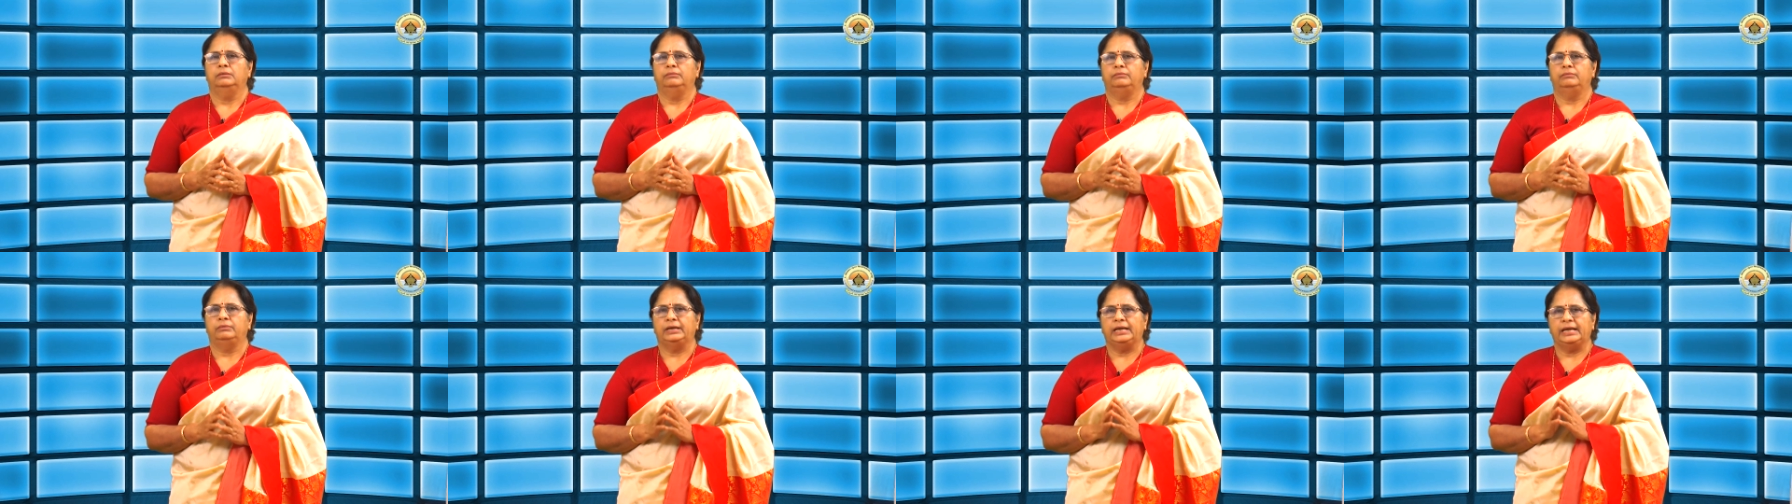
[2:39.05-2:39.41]

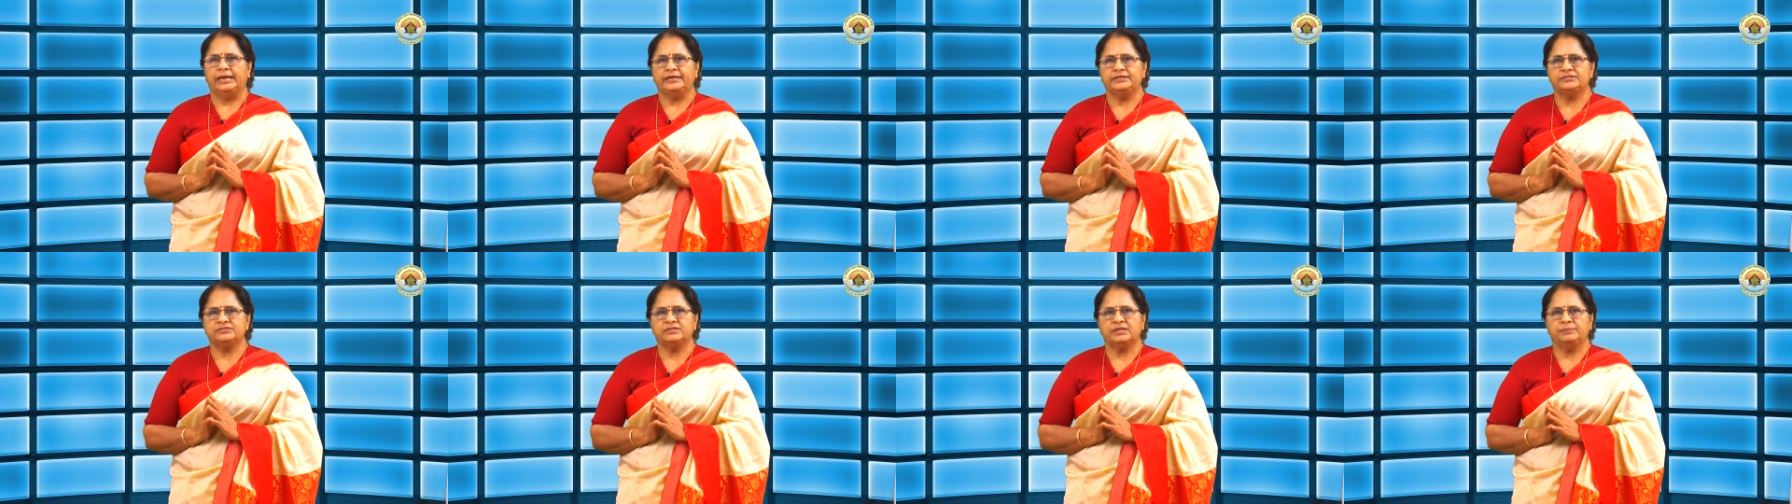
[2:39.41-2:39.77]

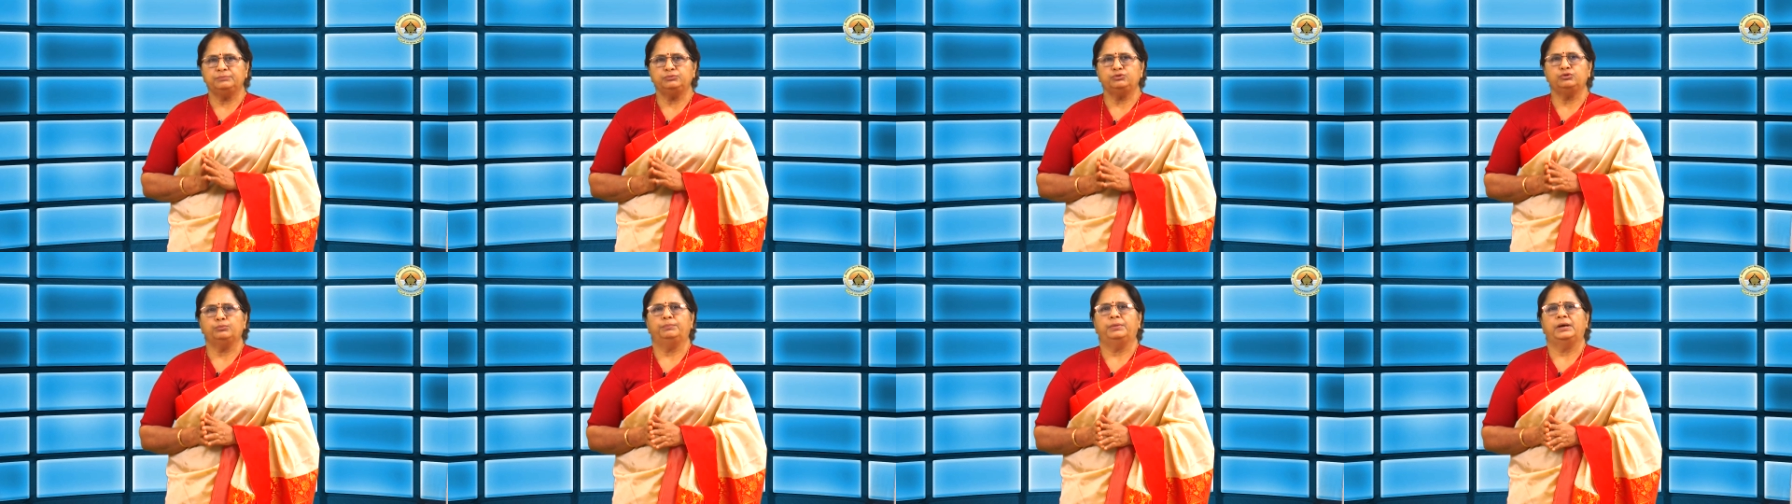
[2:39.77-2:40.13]
relates
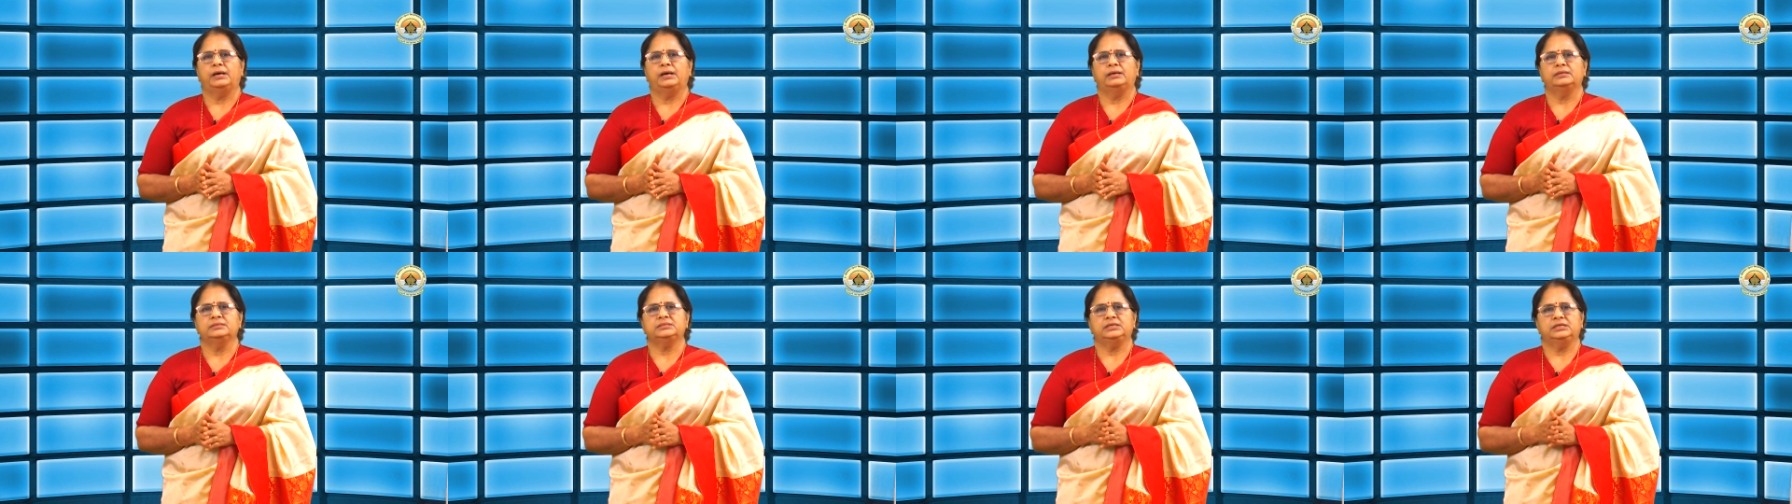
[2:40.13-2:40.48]
them to
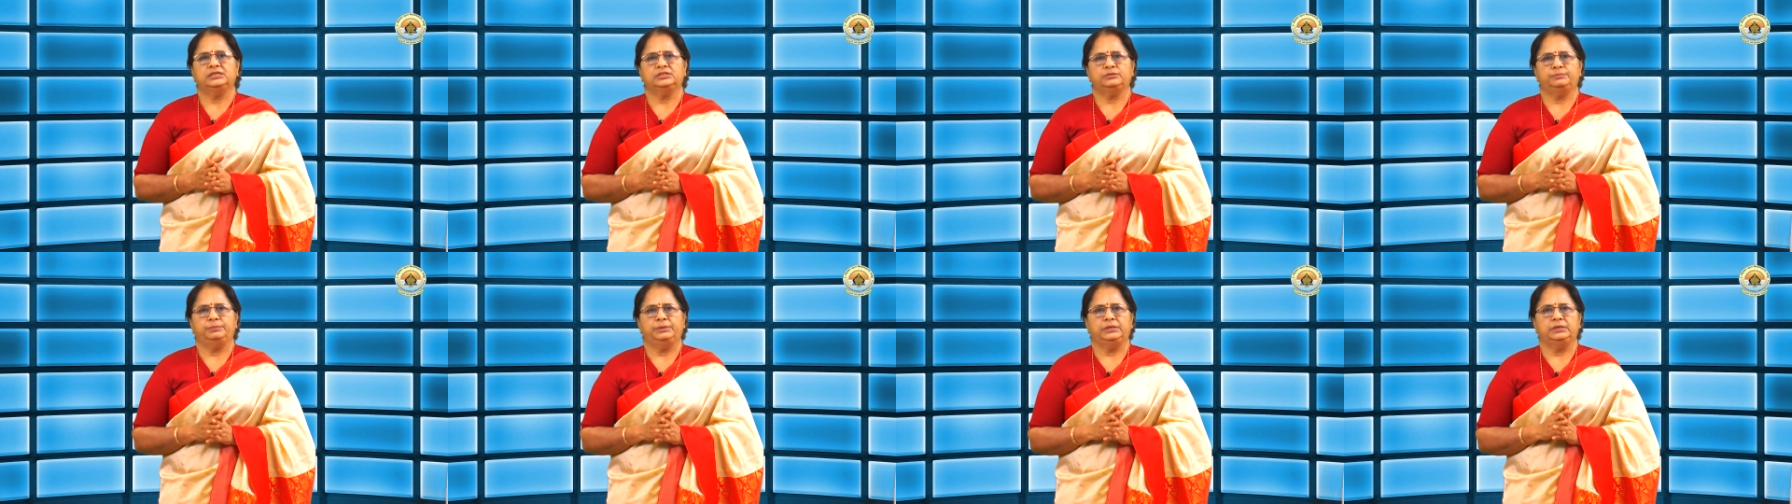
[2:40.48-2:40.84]
past
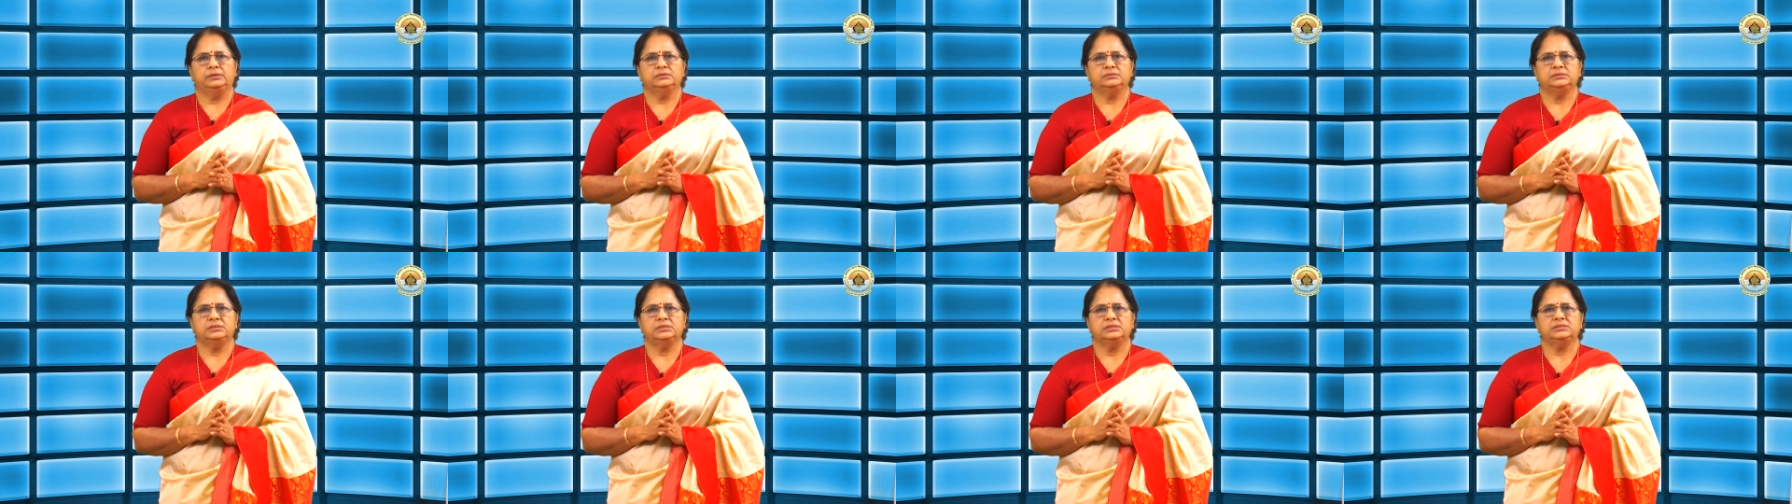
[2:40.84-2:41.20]

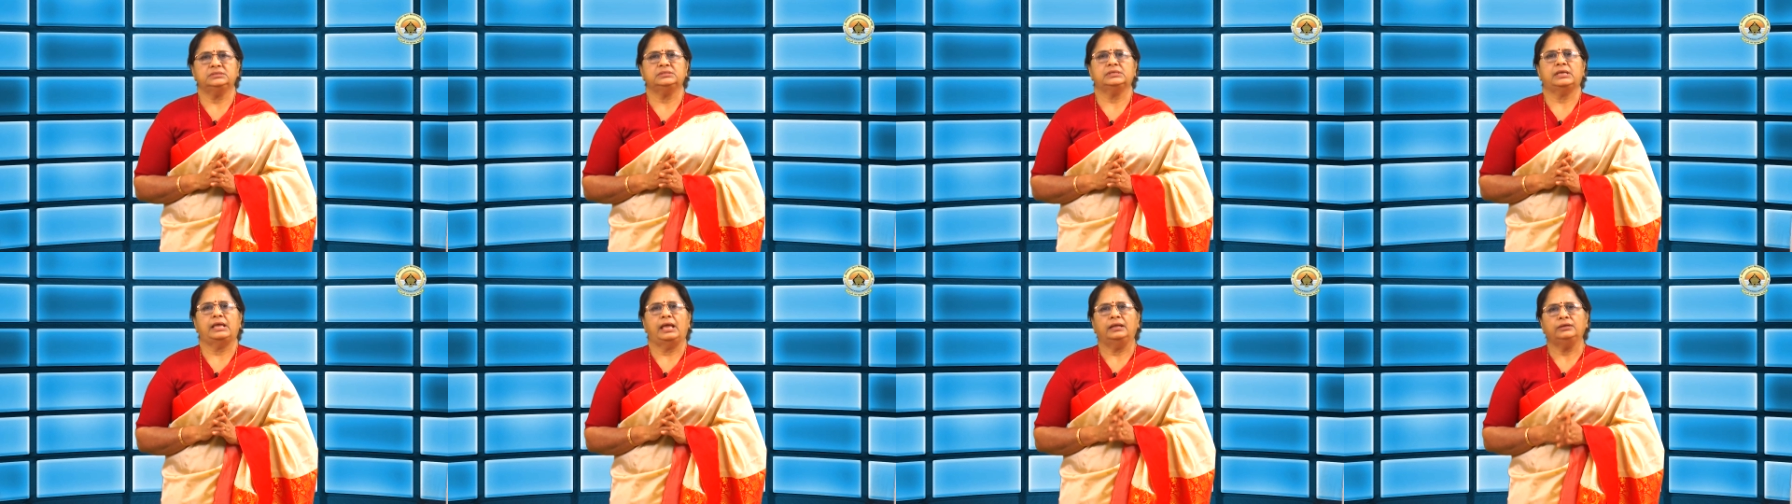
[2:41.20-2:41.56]

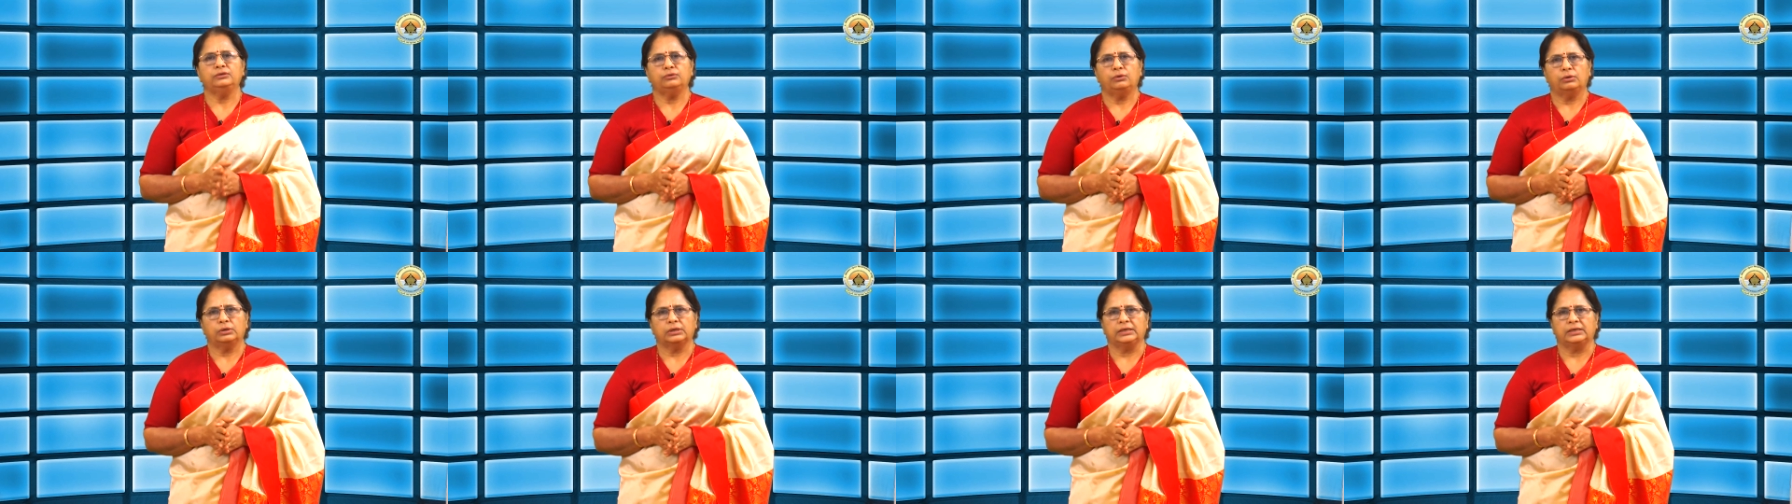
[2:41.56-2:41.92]
experiences
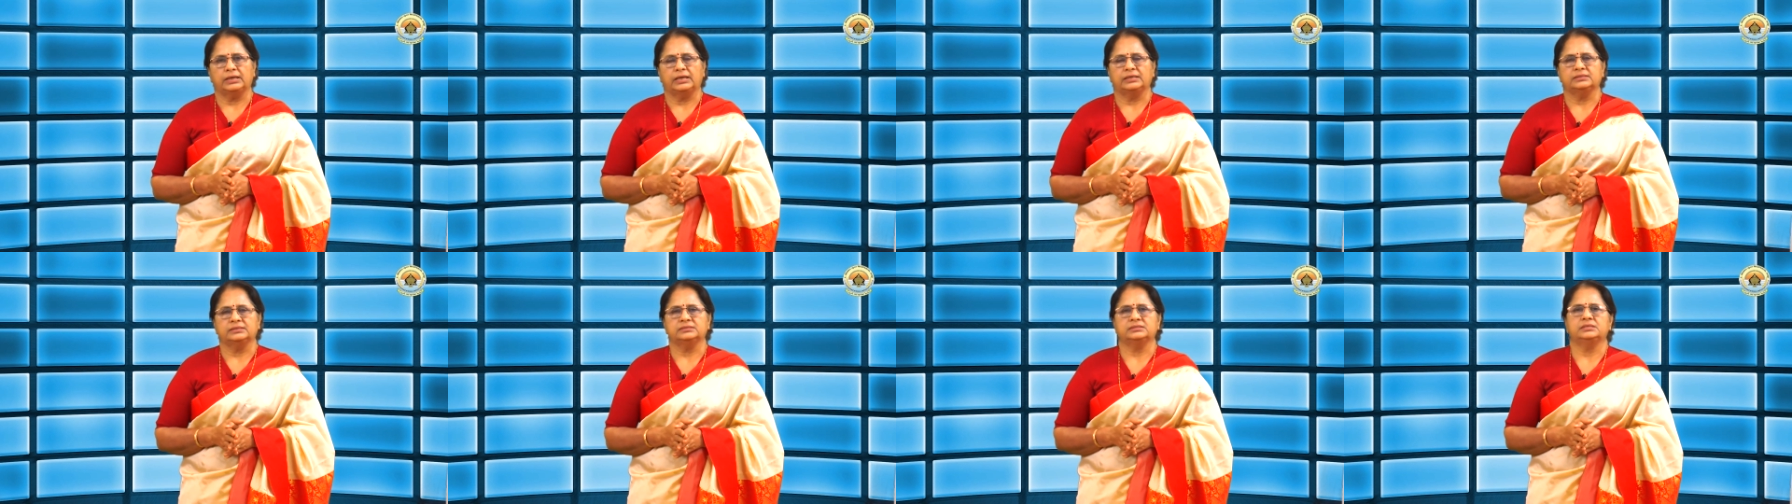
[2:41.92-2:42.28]
and
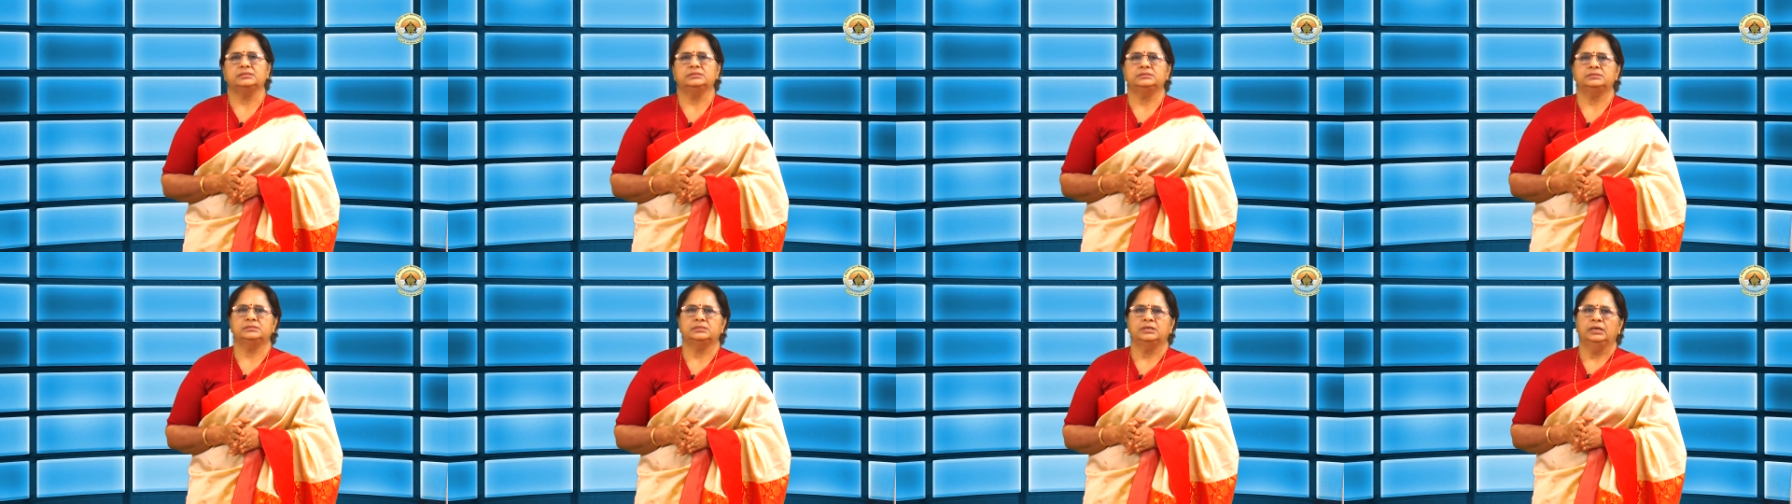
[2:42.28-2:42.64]

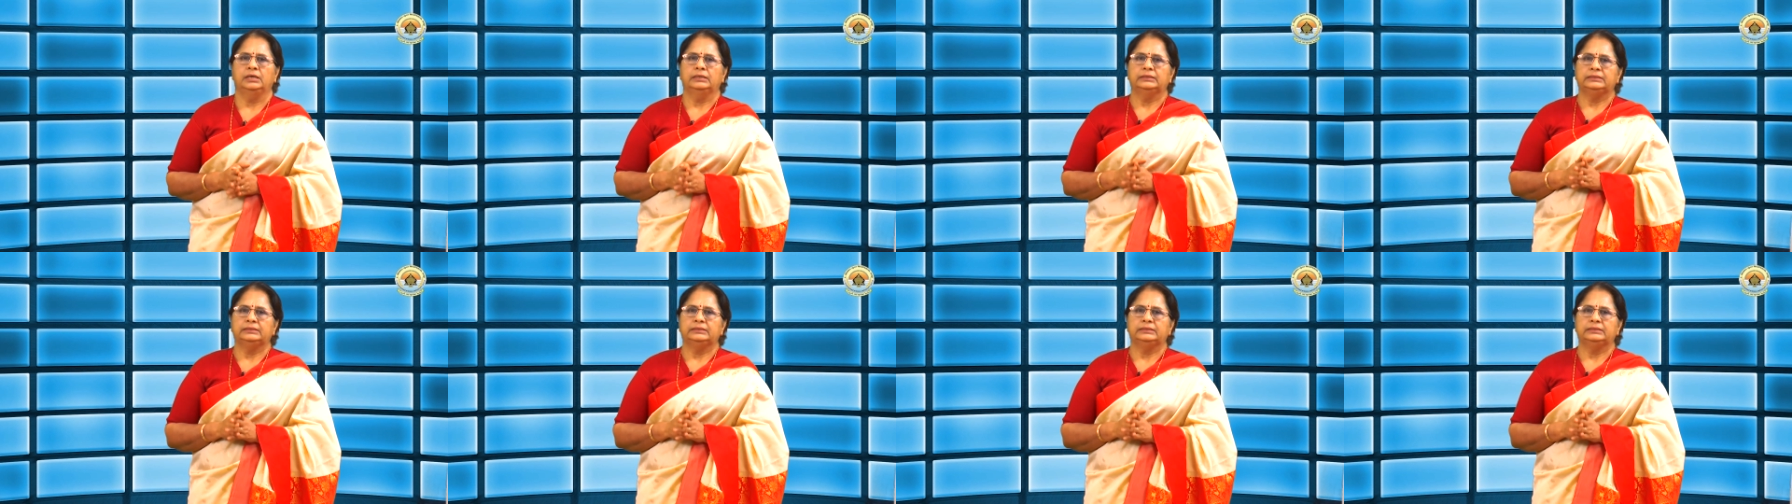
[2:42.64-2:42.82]
organizes